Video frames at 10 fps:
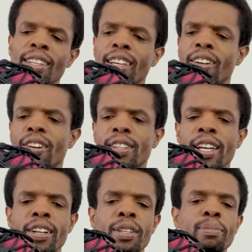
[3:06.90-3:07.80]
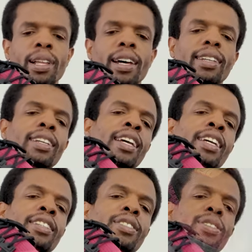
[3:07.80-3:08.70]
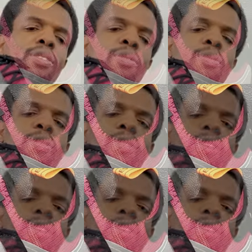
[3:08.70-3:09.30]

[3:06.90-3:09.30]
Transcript: they are there in black. So moving